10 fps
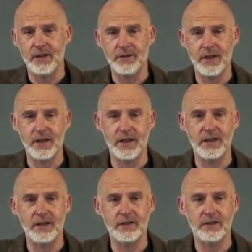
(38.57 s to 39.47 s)
They
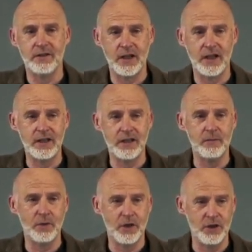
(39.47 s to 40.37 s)
stayed in
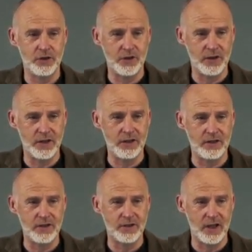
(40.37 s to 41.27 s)
Persia. They
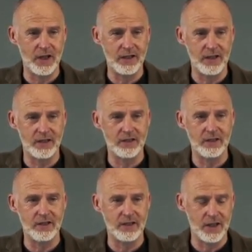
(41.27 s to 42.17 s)
decided
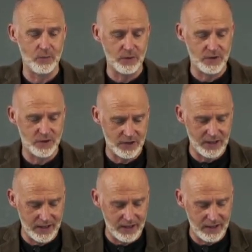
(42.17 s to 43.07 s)
that they would
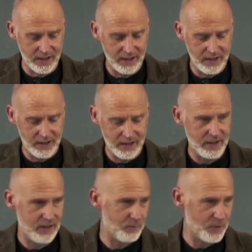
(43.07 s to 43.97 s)
stay
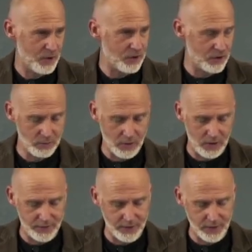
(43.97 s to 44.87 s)
in Persia
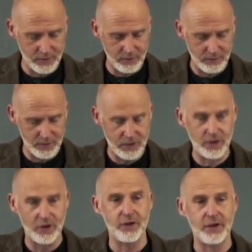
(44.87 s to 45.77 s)
rather than
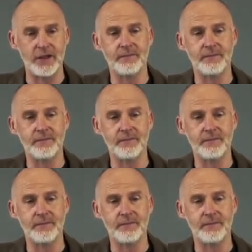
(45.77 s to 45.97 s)
returning.